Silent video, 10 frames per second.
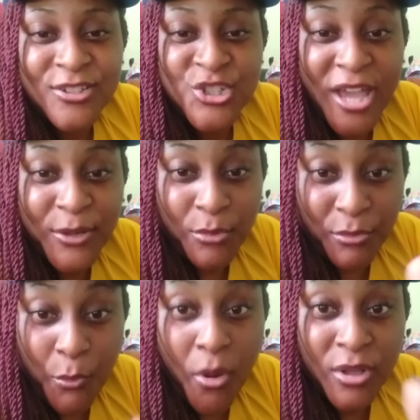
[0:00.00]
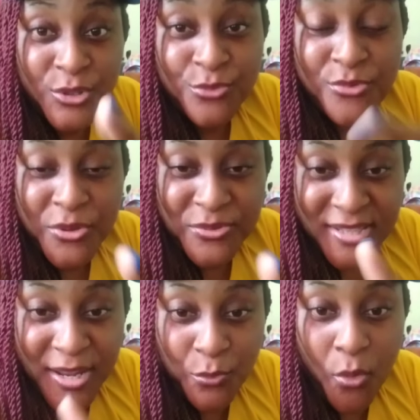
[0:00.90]
January 1,
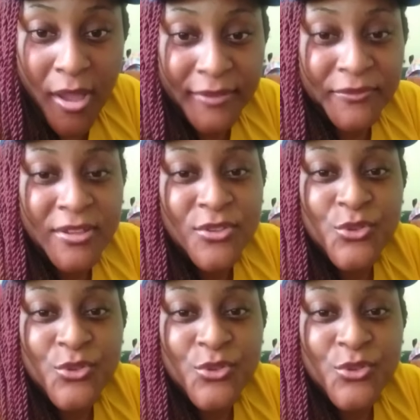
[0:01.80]
2001.